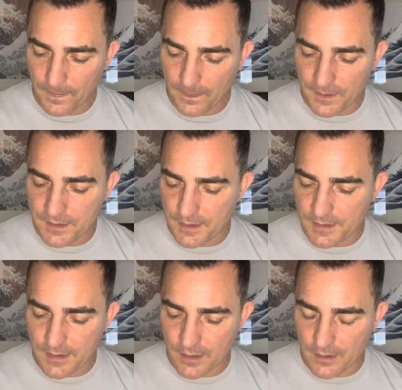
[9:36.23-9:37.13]
This
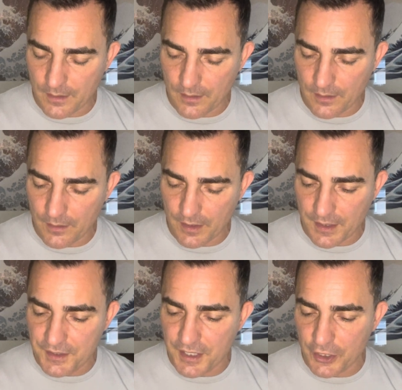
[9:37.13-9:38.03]
is the
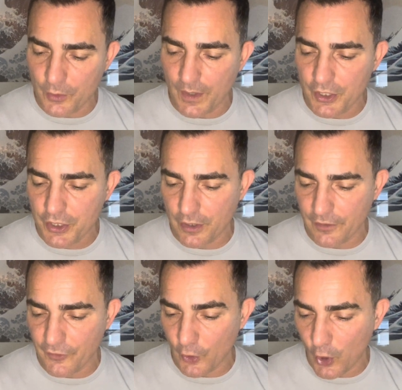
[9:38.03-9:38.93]
continuation
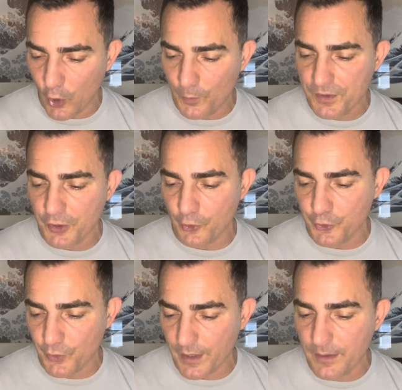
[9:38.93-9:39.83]
of your hopes, your
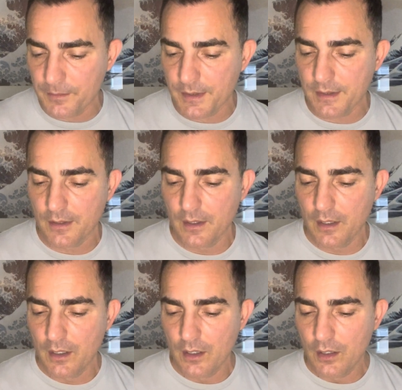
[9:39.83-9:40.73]
dreams.
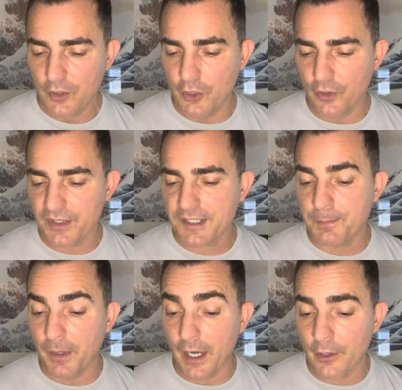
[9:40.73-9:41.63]
You're
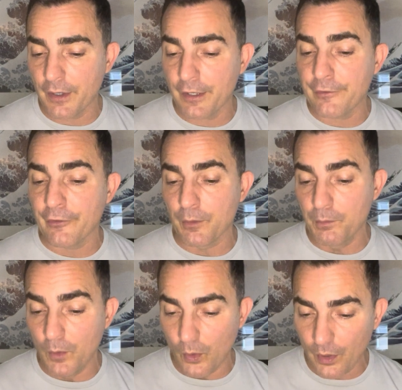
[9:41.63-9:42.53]
aspiring for
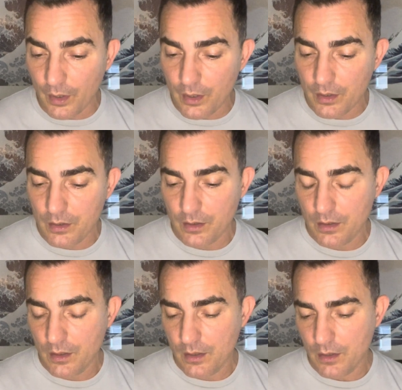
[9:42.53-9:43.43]
more.
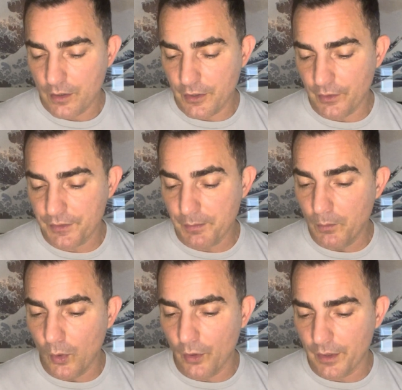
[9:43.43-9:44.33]
There's
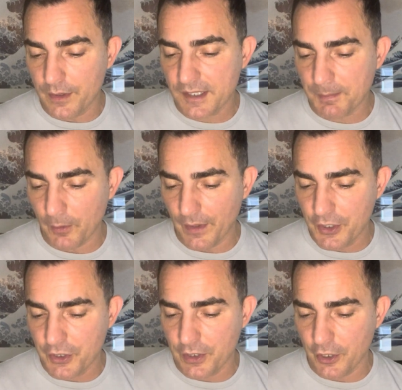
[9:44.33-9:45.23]
more
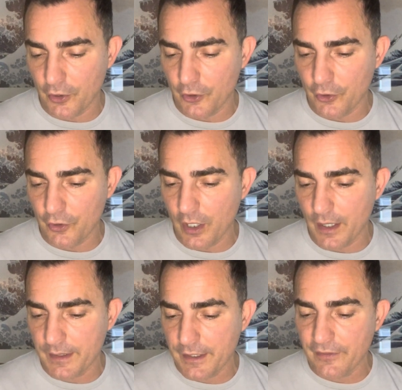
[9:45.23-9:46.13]
inspiration here. You're
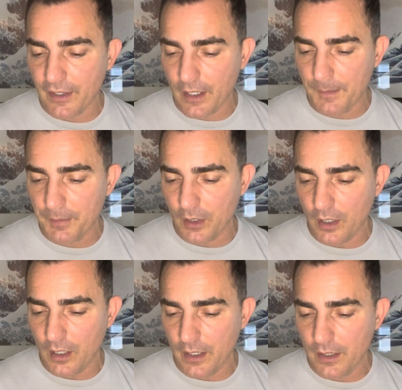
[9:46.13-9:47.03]
not giving up
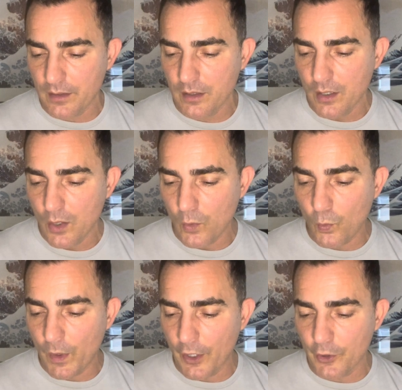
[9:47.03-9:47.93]
on
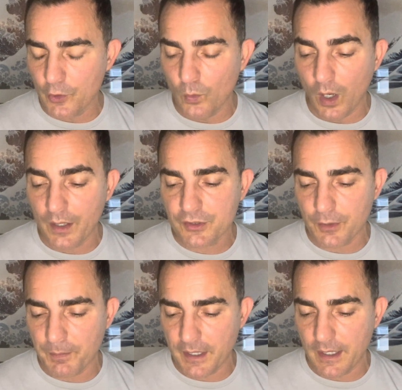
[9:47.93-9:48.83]
where you want to
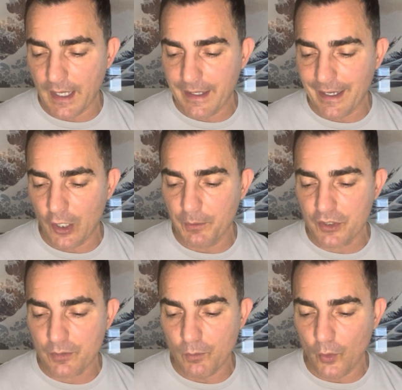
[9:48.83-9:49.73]
be and how
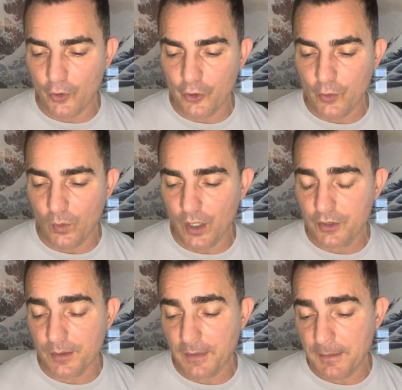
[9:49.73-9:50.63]
much more you want
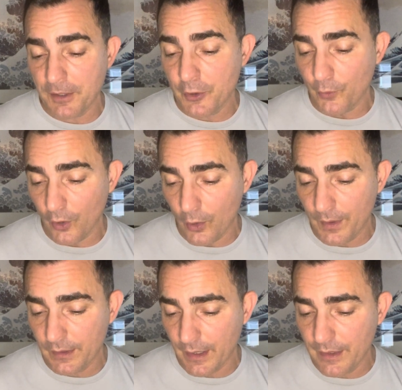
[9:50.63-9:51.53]
to maybe grow
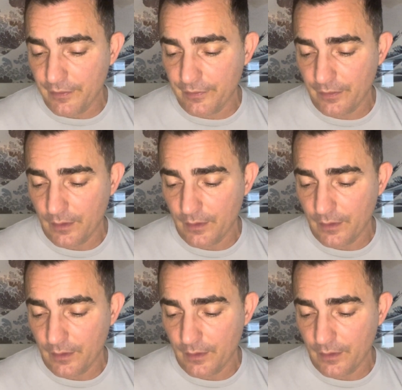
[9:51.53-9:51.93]
in life.